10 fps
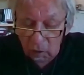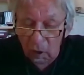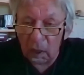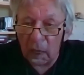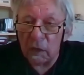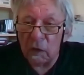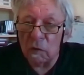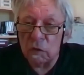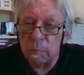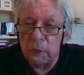call on
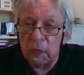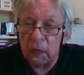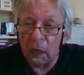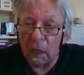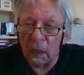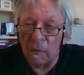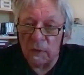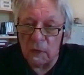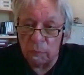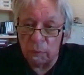you to be a
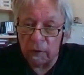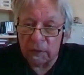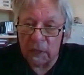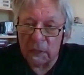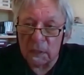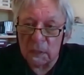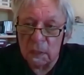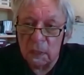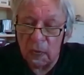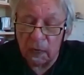loving
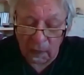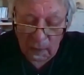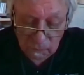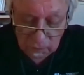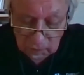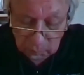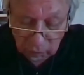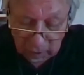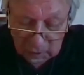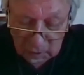presence and a comforting
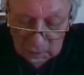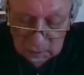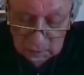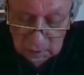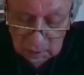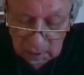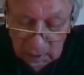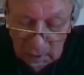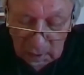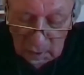presence,
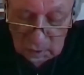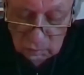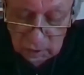to